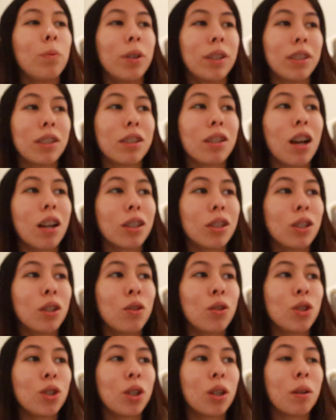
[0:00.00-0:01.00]
what stocks
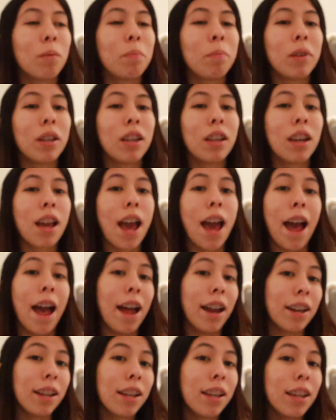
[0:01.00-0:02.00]
you should be
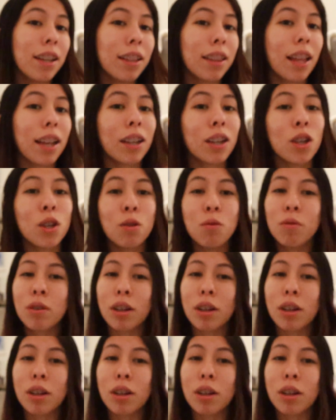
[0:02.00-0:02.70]
adding, like new